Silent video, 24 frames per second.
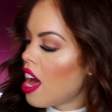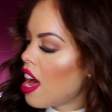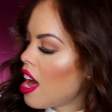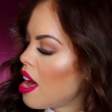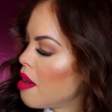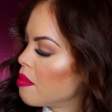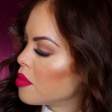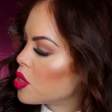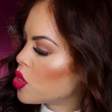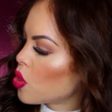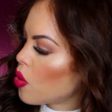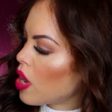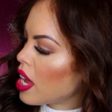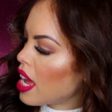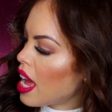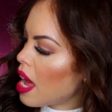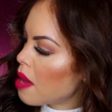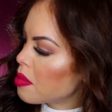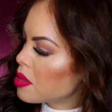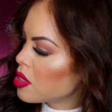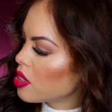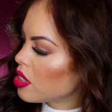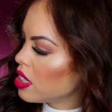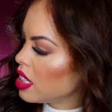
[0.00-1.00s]
So I
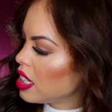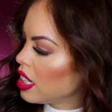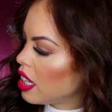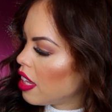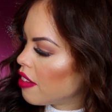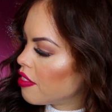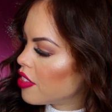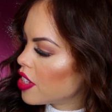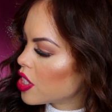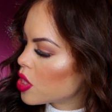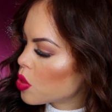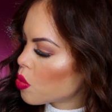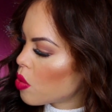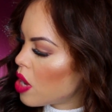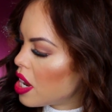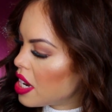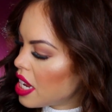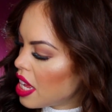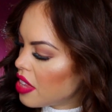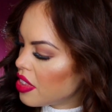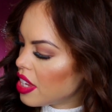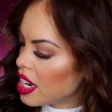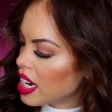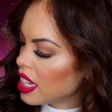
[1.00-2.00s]
absolutely love this one.
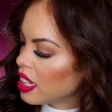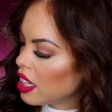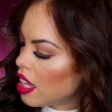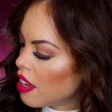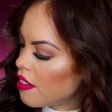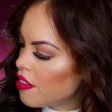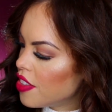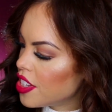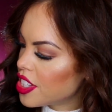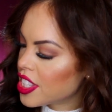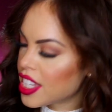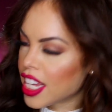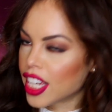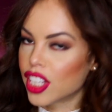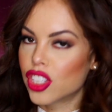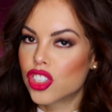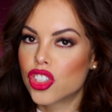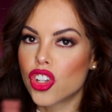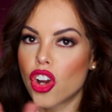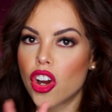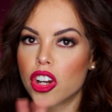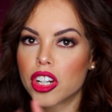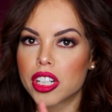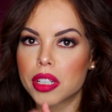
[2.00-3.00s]
And then I love this
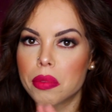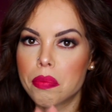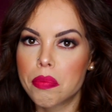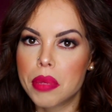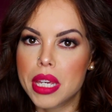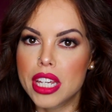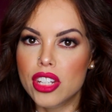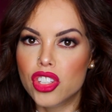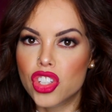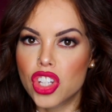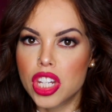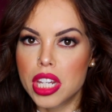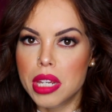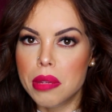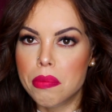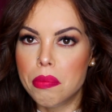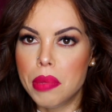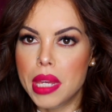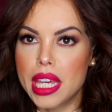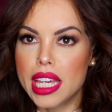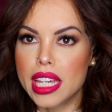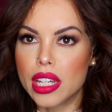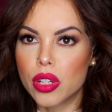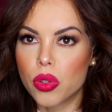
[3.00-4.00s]
like dark peachy
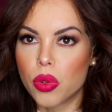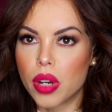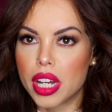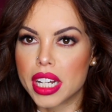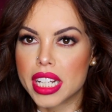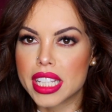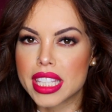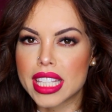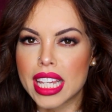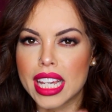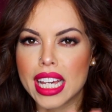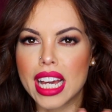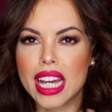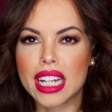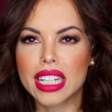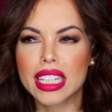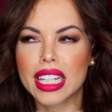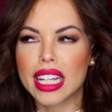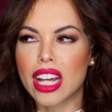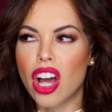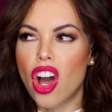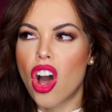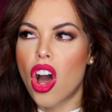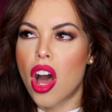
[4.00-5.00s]
pink one. It's like kind
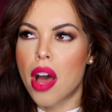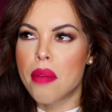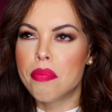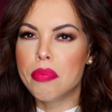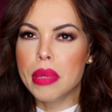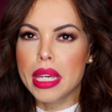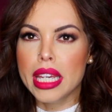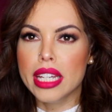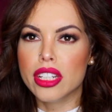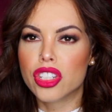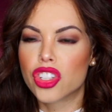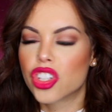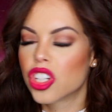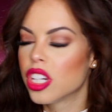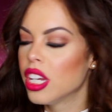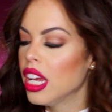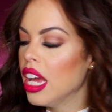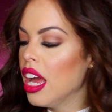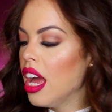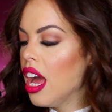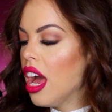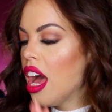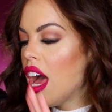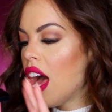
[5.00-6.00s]
of like a hot peach.
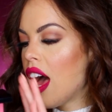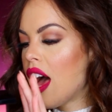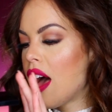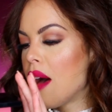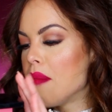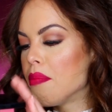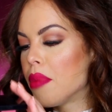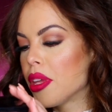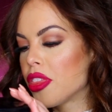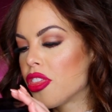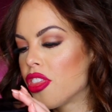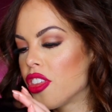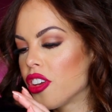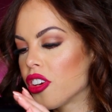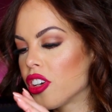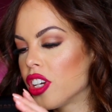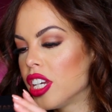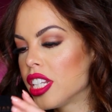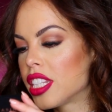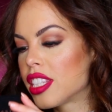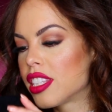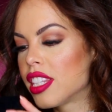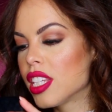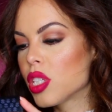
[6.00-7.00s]
But
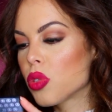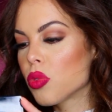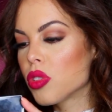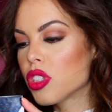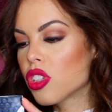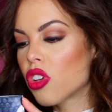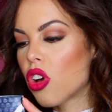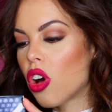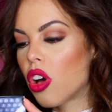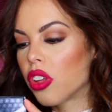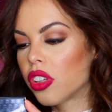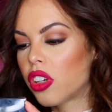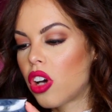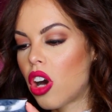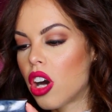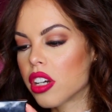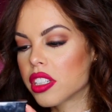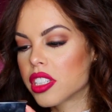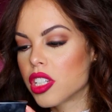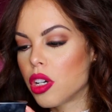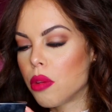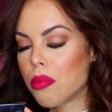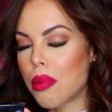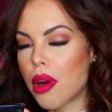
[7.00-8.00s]
this one's called
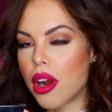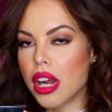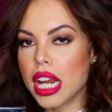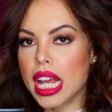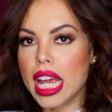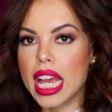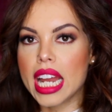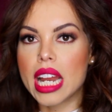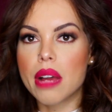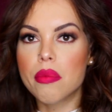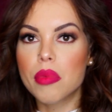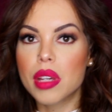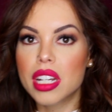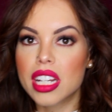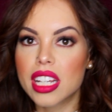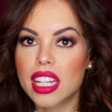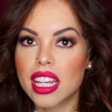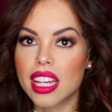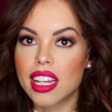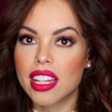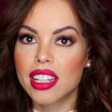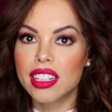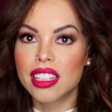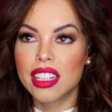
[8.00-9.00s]
Cocktail Party, and I'm going to
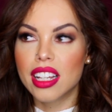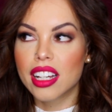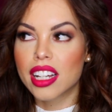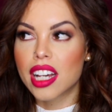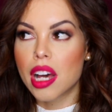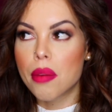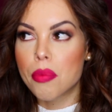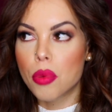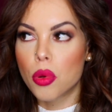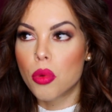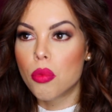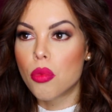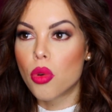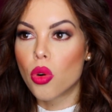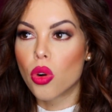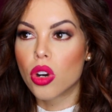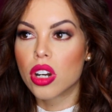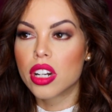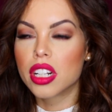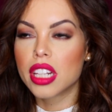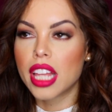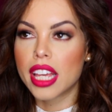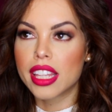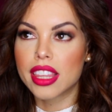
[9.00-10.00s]
get a couple
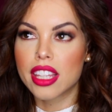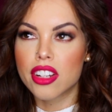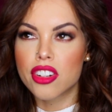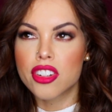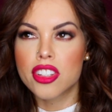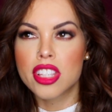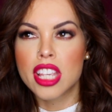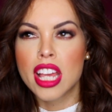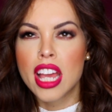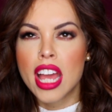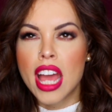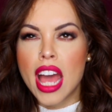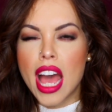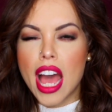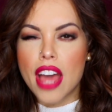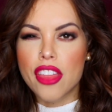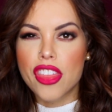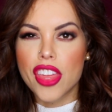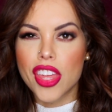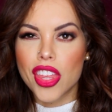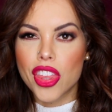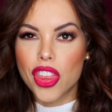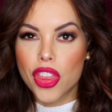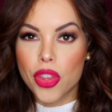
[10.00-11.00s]
more. Like there's, I
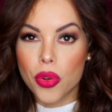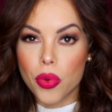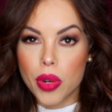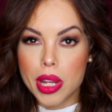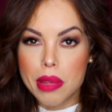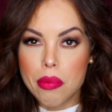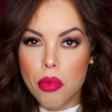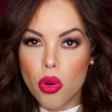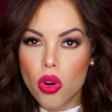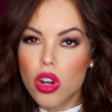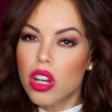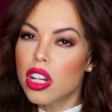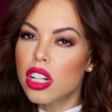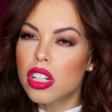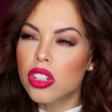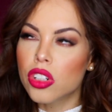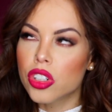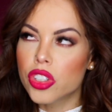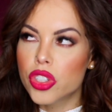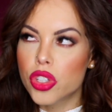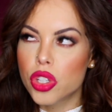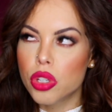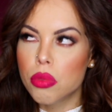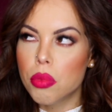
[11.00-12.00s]
think 3 more
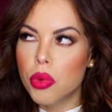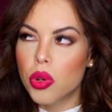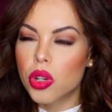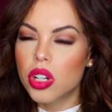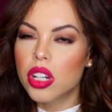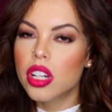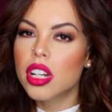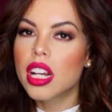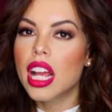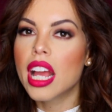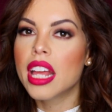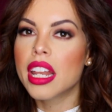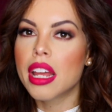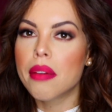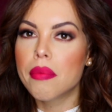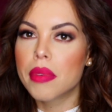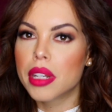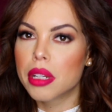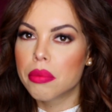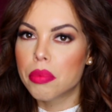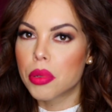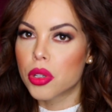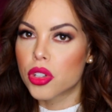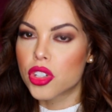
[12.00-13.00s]
or 2 more, and I'm
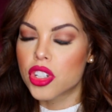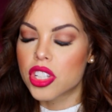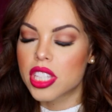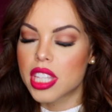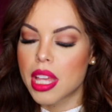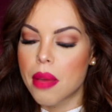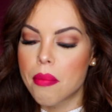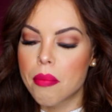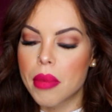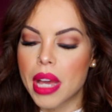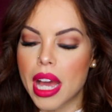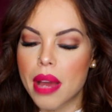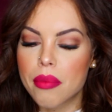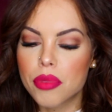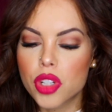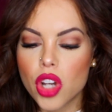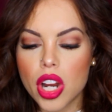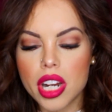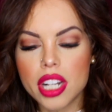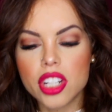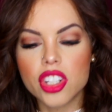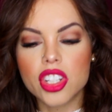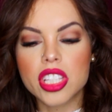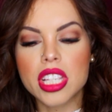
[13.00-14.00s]
going to purchase them. But I'm
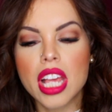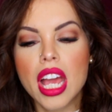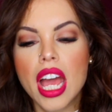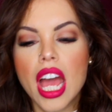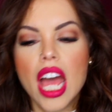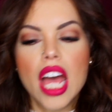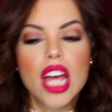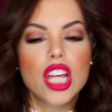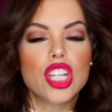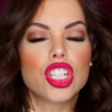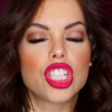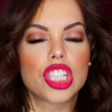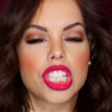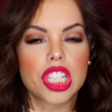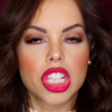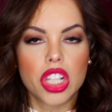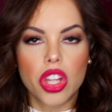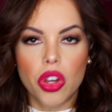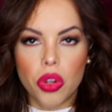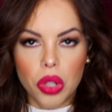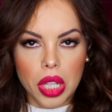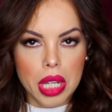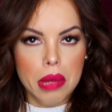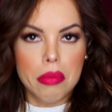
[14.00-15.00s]
trying to just
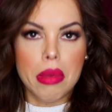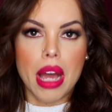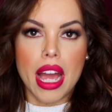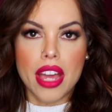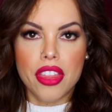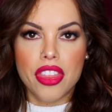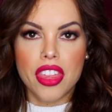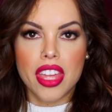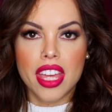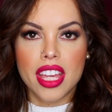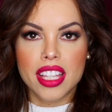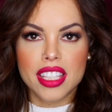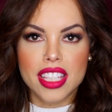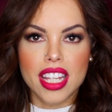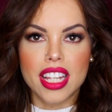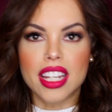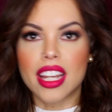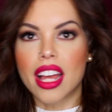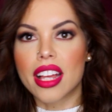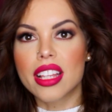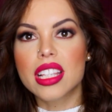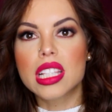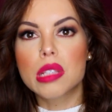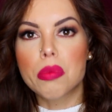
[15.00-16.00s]
slowly buy things
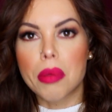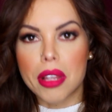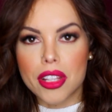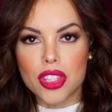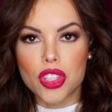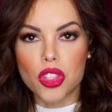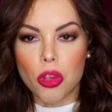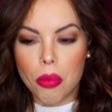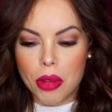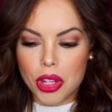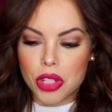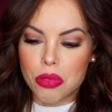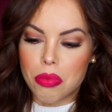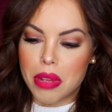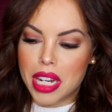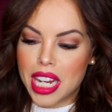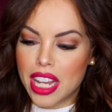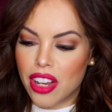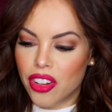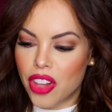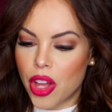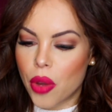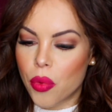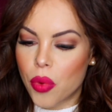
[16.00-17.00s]
and not spend so much
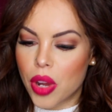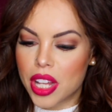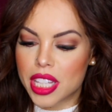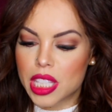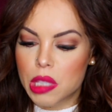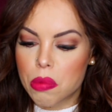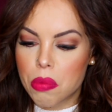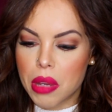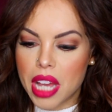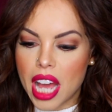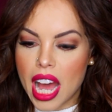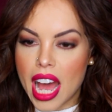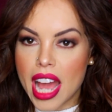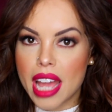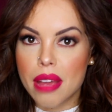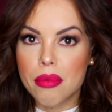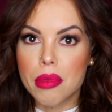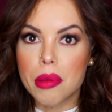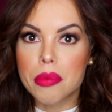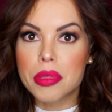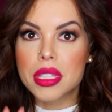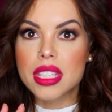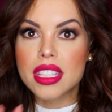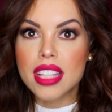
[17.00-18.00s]
money all at once. But I
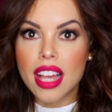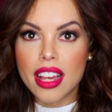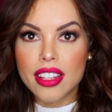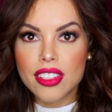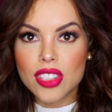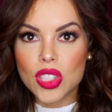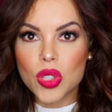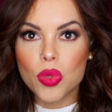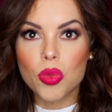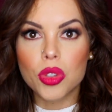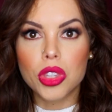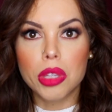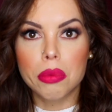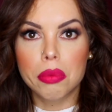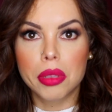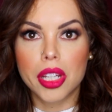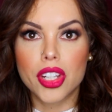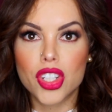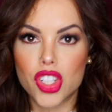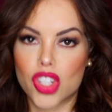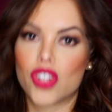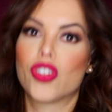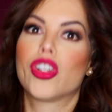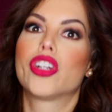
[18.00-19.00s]
am obsessed with the
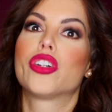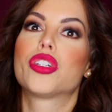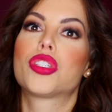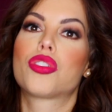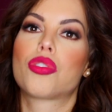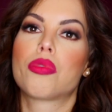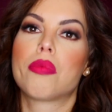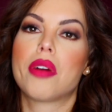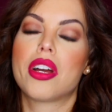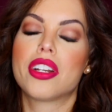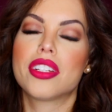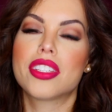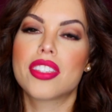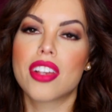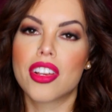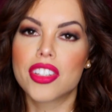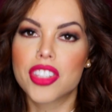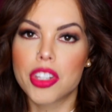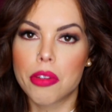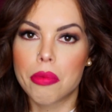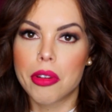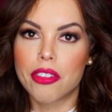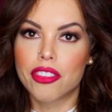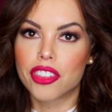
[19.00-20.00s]
blush trios from
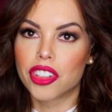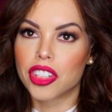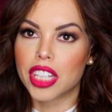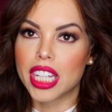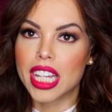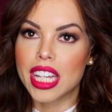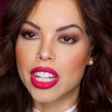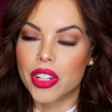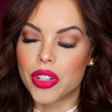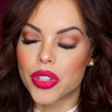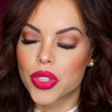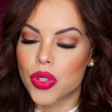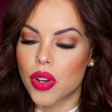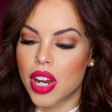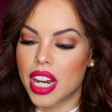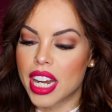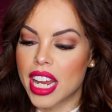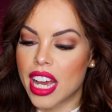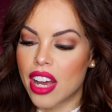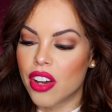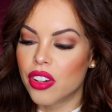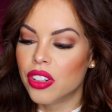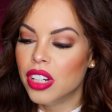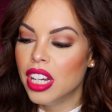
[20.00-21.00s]
Anastasia Beverly Hills
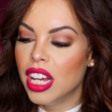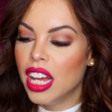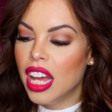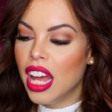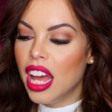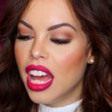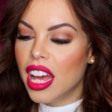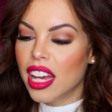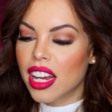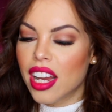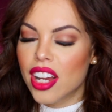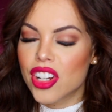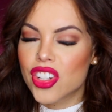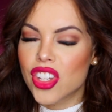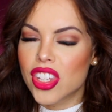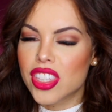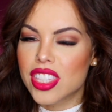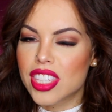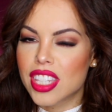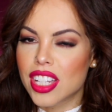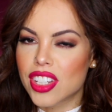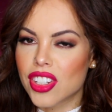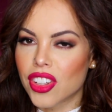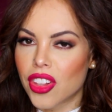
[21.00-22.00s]
right now. Gosh,
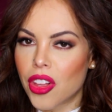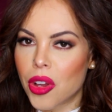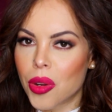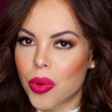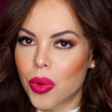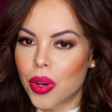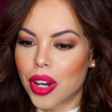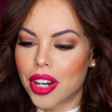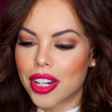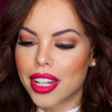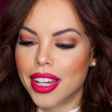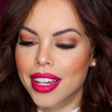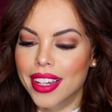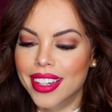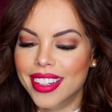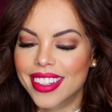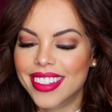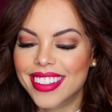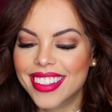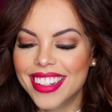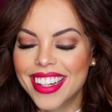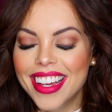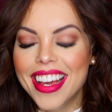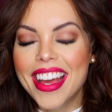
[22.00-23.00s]
that's such a long word.
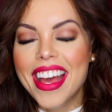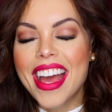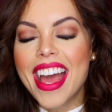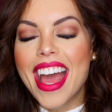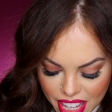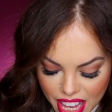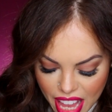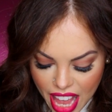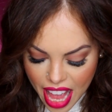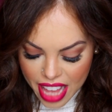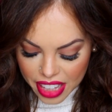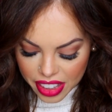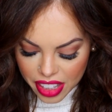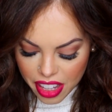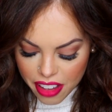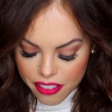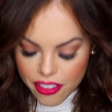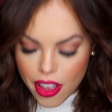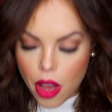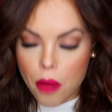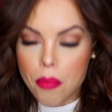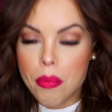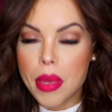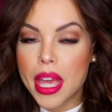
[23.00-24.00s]
I
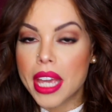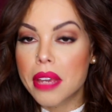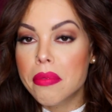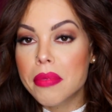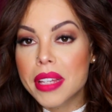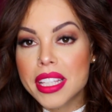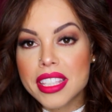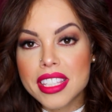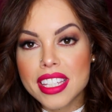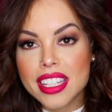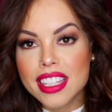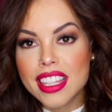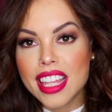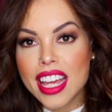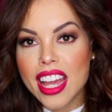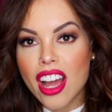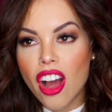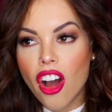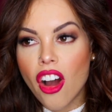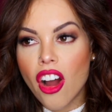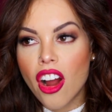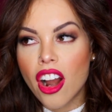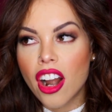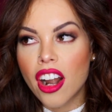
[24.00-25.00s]
love how pigmented they
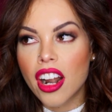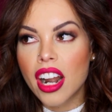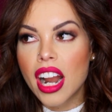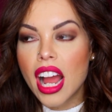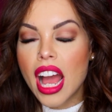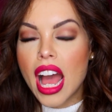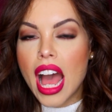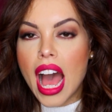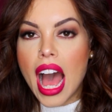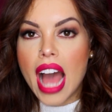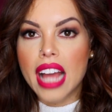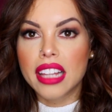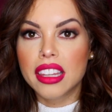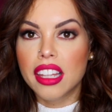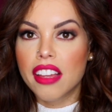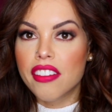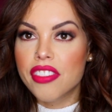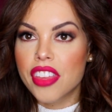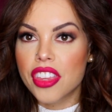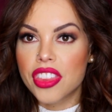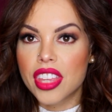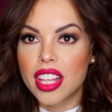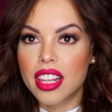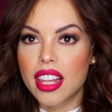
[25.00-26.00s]
are. I
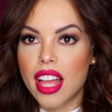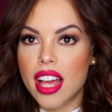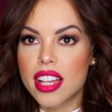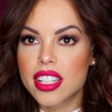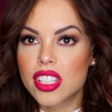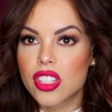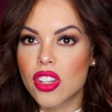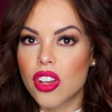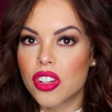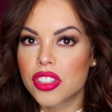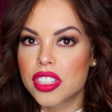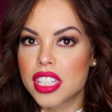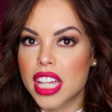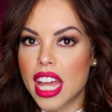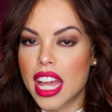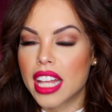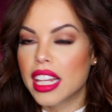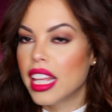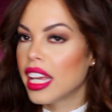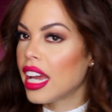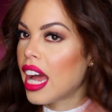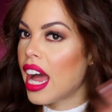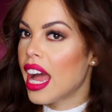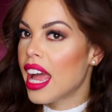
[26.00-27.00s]
love that they last all
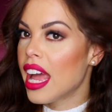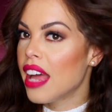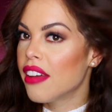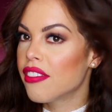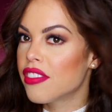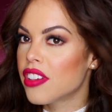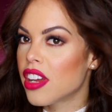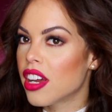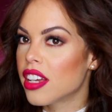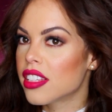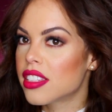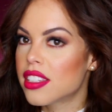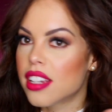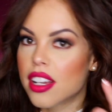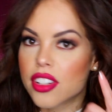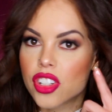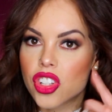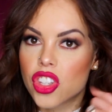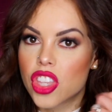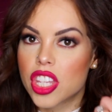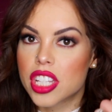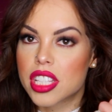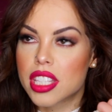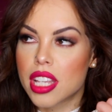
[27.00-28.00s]
day. Like I have not
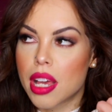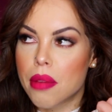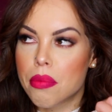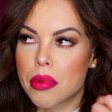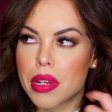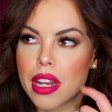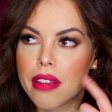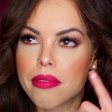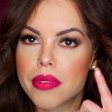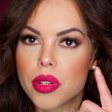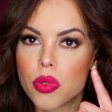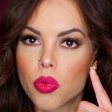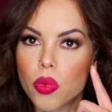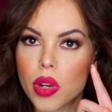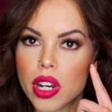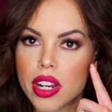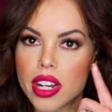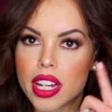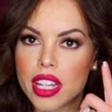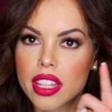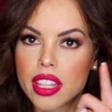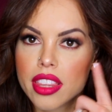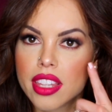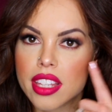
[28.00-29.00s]
touched this up, and I've been
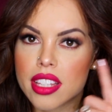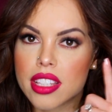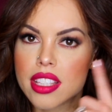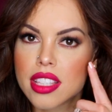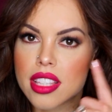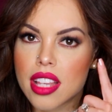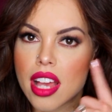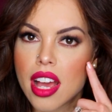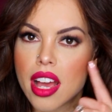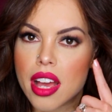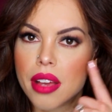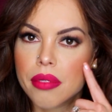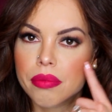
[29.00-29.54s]
wearing this